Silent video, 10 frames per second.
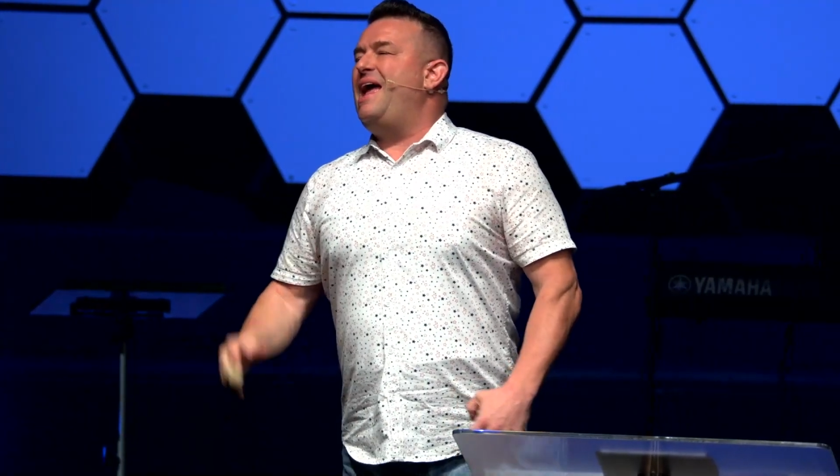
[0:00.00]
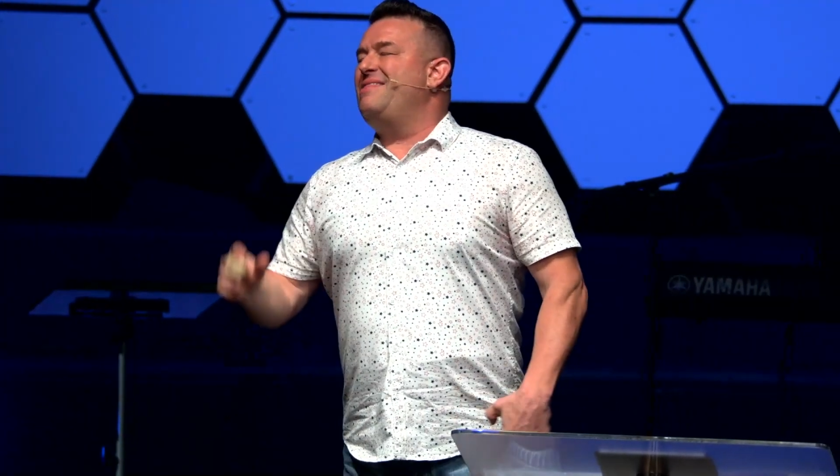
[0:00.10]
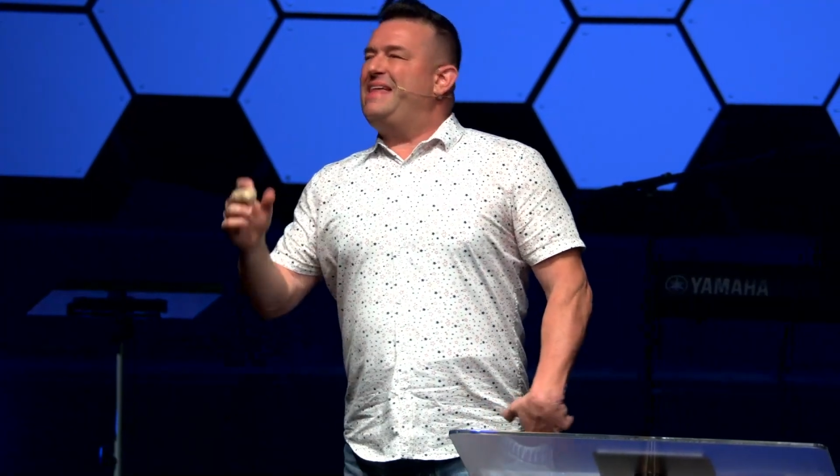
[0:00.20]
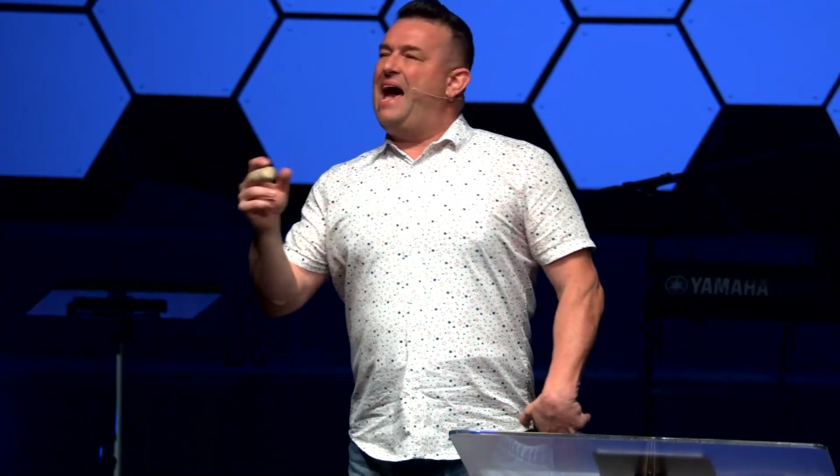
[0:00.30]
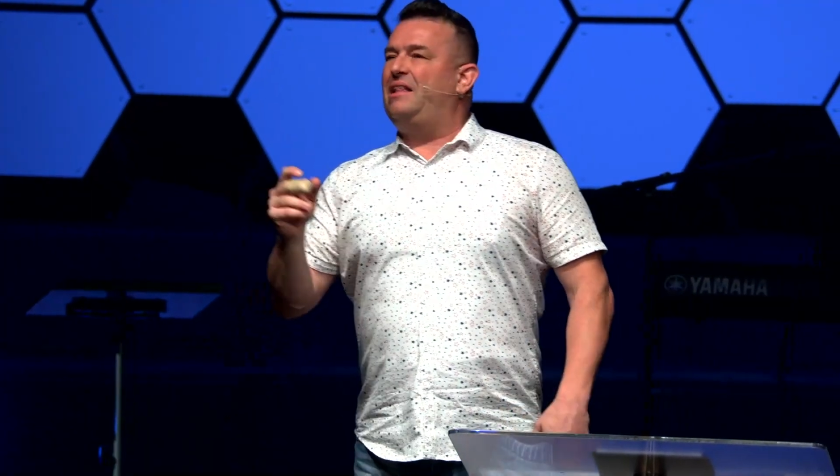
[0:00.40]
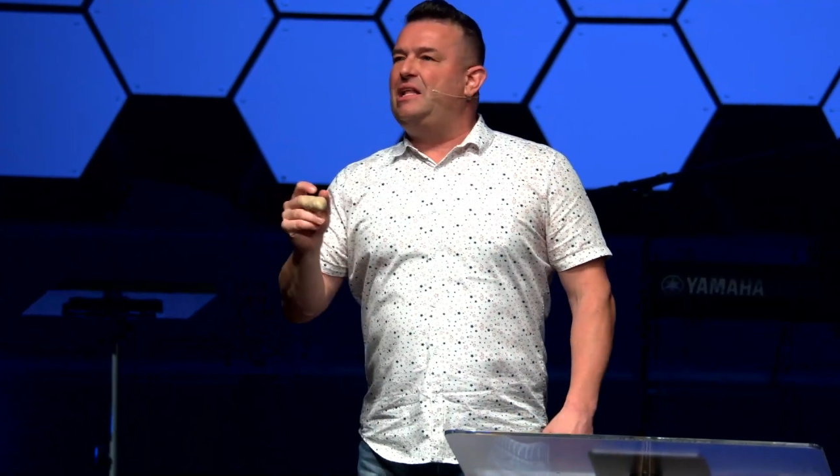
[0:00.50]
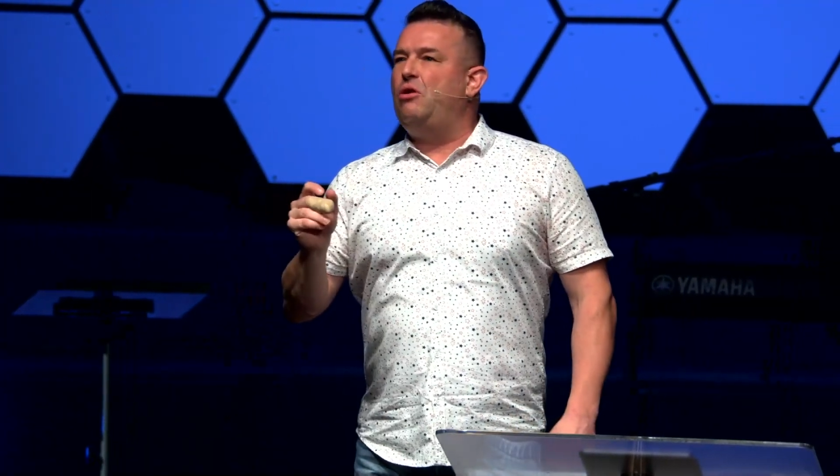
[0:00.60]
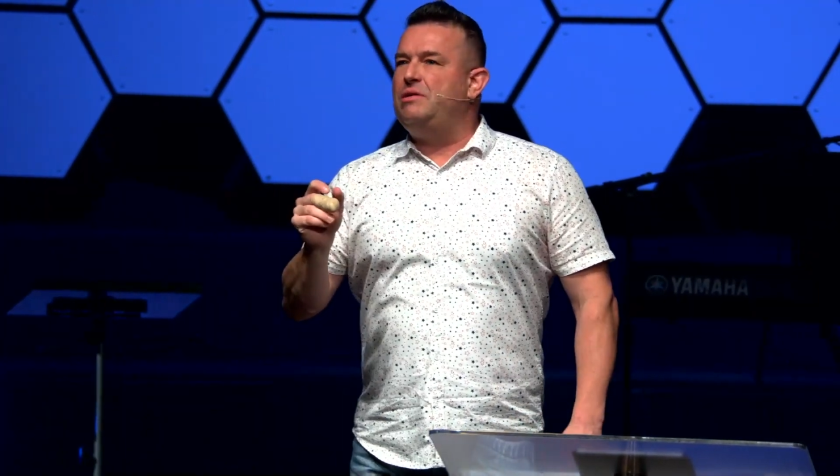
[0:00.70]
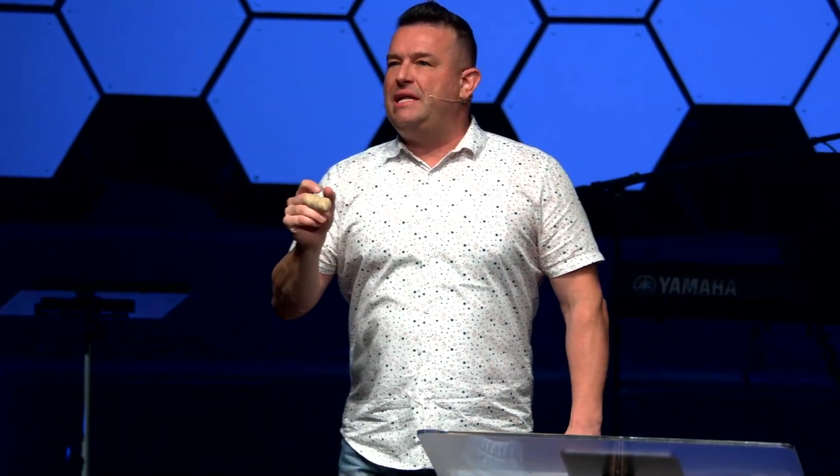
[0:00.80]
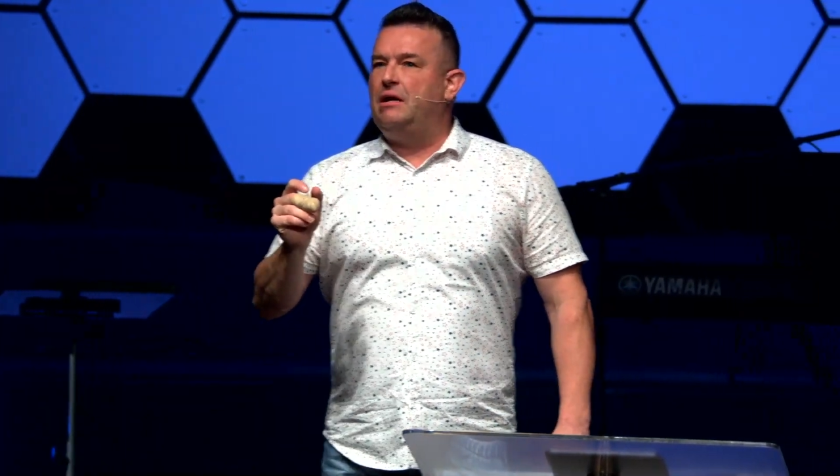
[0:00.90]
And that
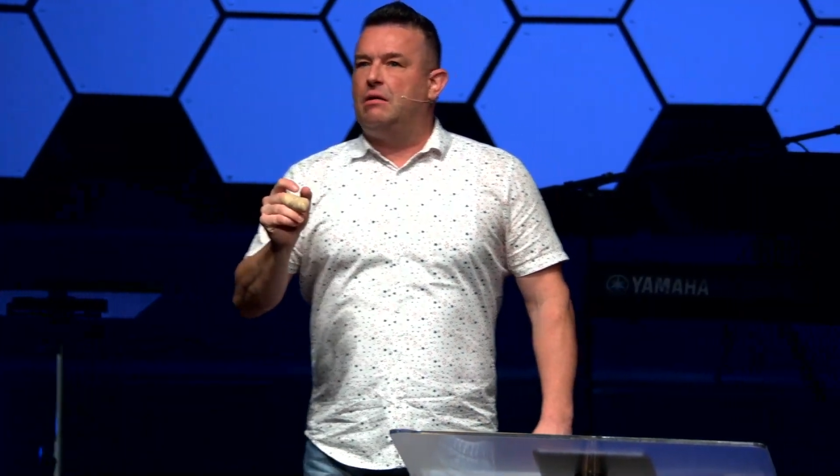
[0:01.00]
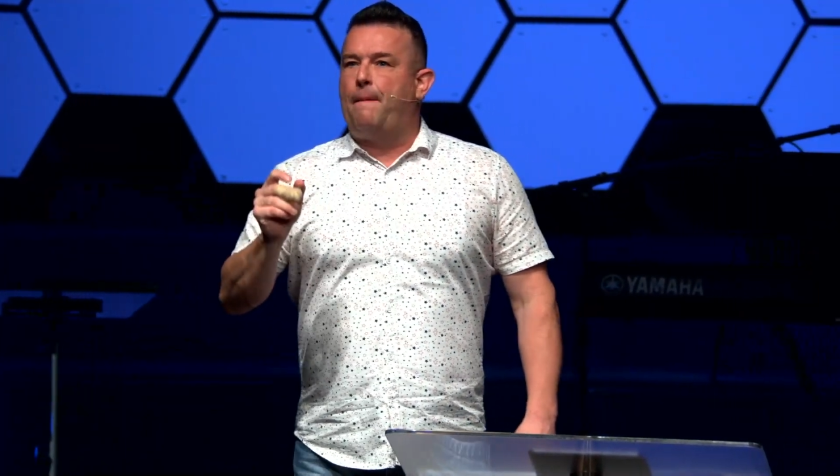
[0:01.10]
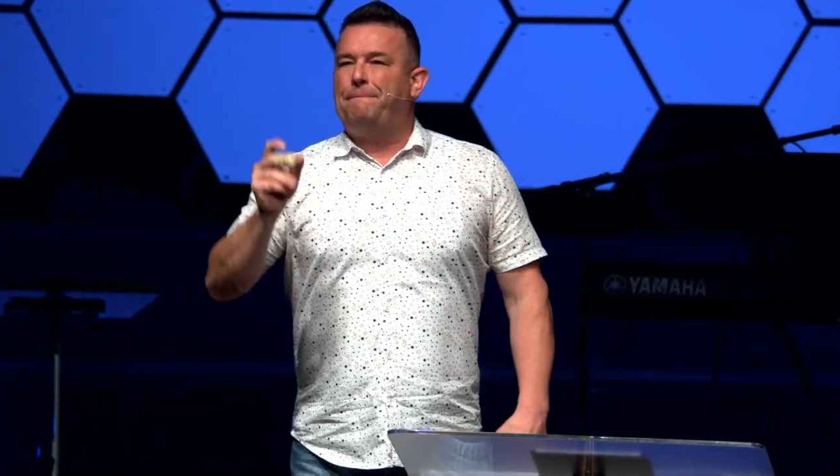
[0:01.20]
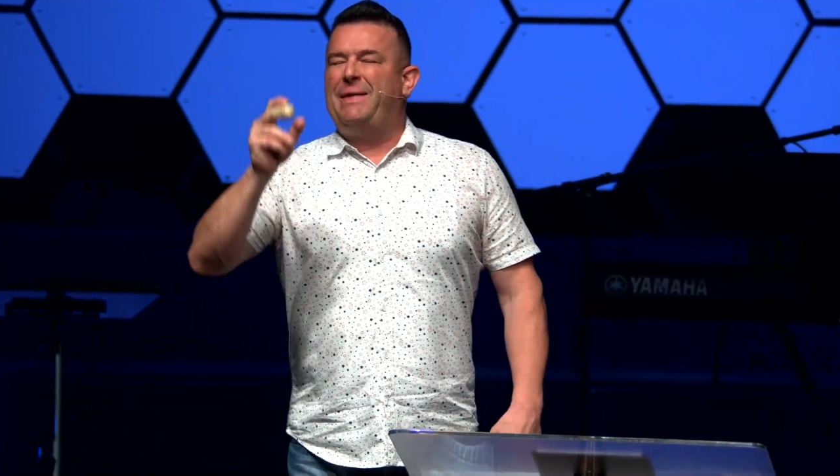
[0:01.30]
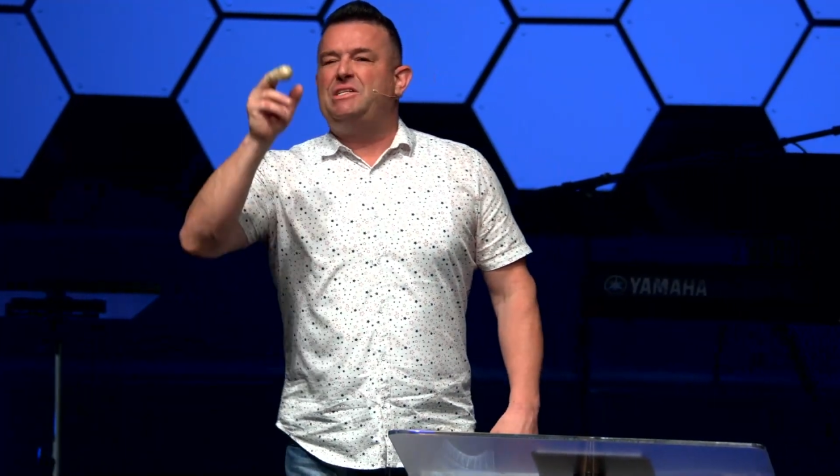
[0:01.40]
little deal,